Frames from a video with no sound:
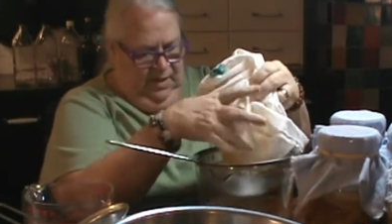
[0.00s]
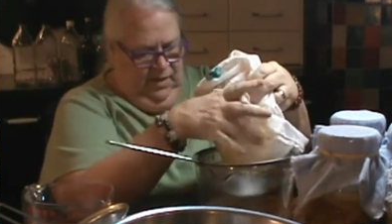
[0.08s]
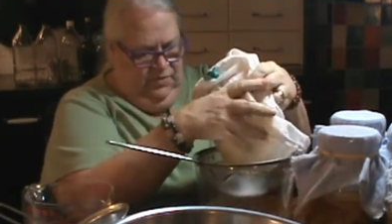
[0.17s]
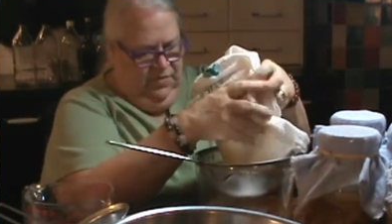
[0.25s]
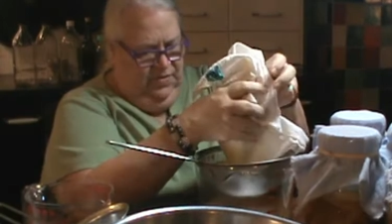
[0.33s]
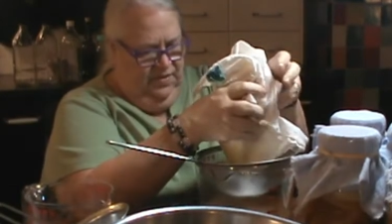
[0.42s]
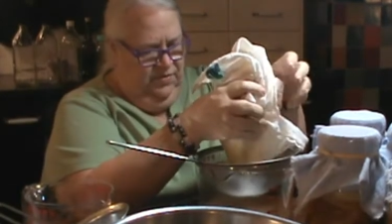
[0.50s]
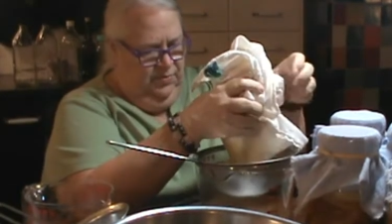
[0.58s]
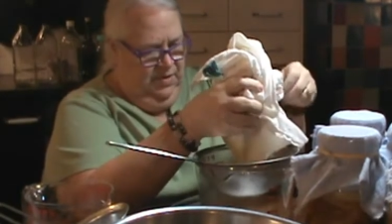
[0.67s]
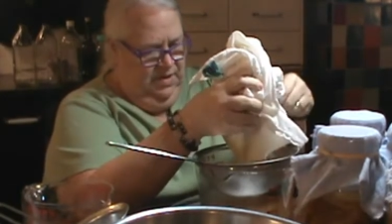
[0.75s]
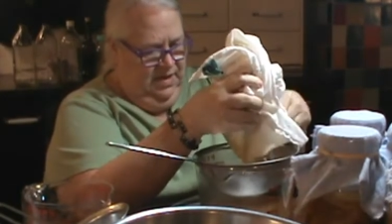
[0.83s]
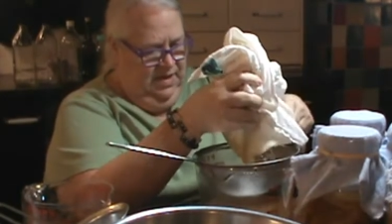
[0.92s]
So this
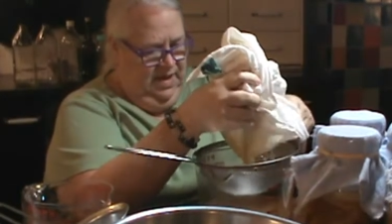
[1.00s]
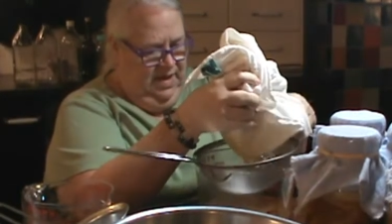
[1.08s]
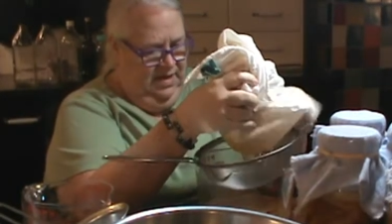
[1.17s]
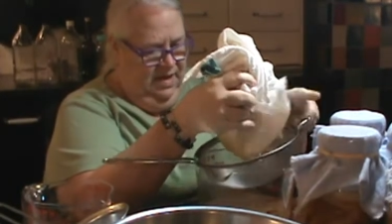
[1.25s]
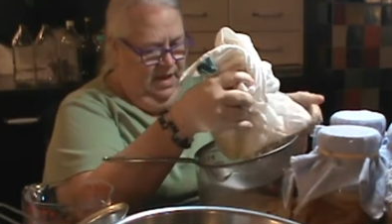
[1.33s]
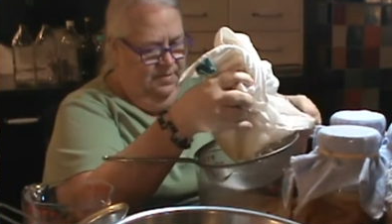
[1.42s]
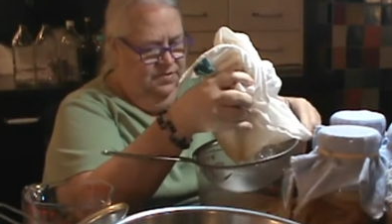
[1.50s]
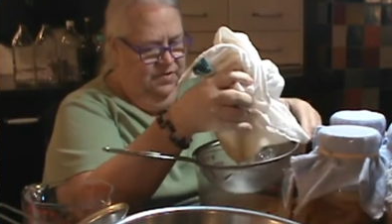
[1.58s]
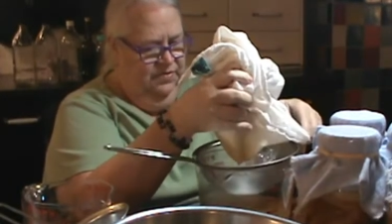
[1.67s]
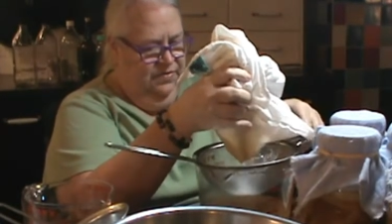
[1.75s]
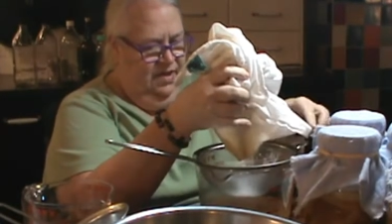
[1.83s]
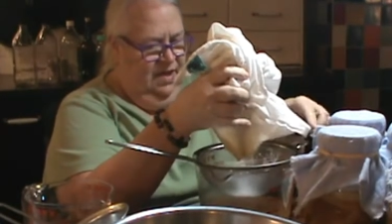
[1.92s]
one, again,
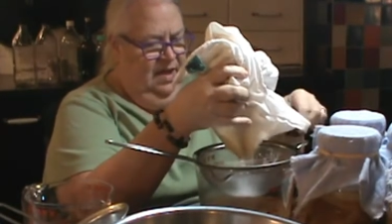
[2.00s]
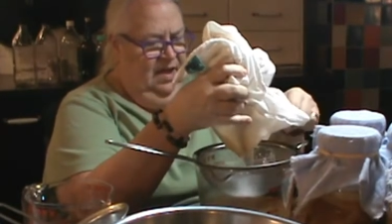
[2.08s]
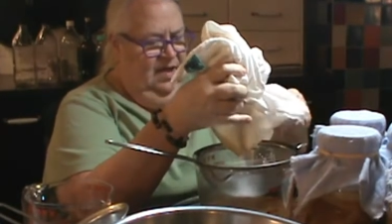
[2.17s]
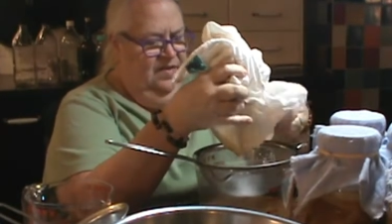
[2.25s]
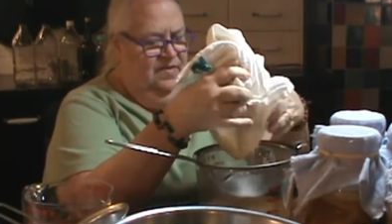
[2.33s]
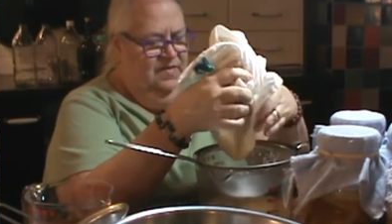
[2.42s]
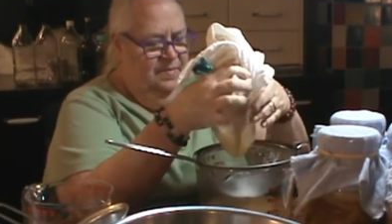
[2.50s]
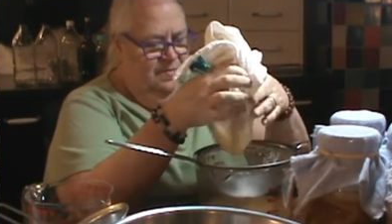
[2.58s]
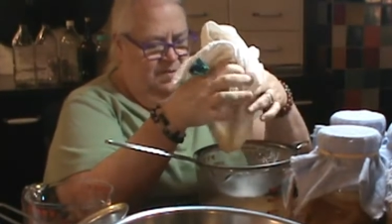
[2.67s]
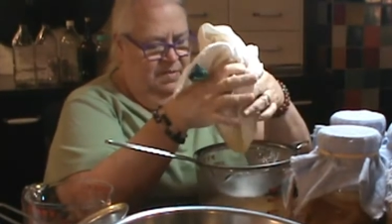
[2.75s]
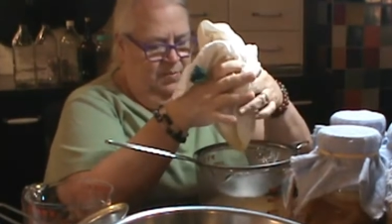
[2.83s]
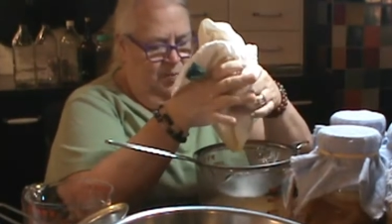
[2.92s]
since I'm
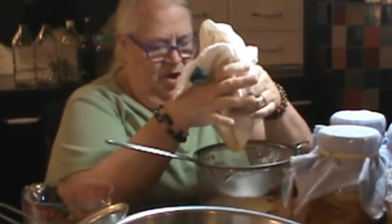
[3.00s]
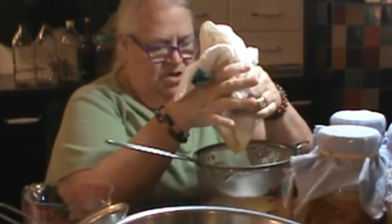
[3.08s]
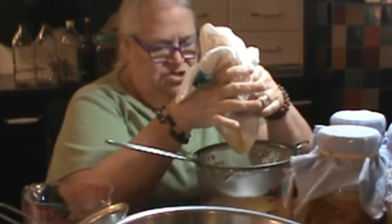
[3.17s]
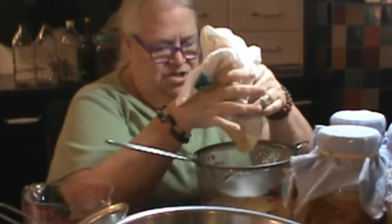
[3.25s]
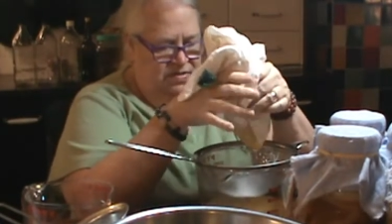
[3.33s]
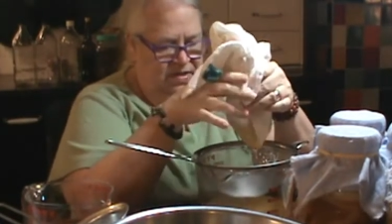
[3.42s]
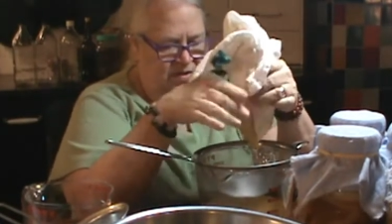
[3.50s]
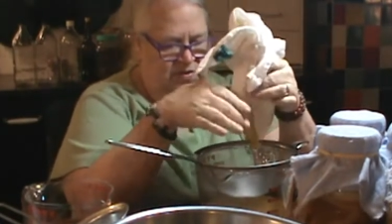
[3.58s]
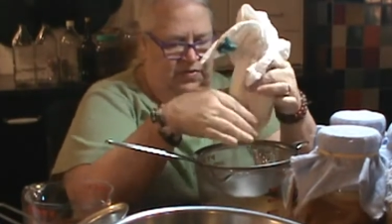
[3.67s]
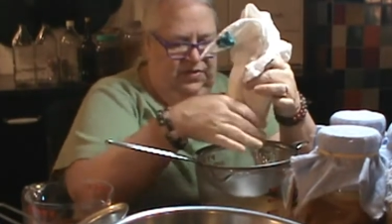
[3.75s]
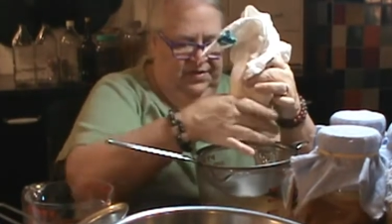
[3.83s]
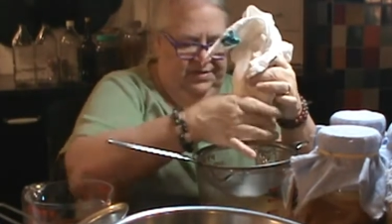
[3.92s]
going to be washing
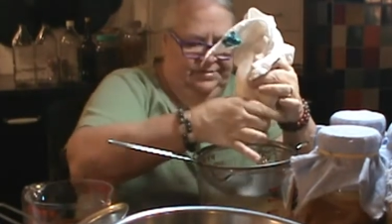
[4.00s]
this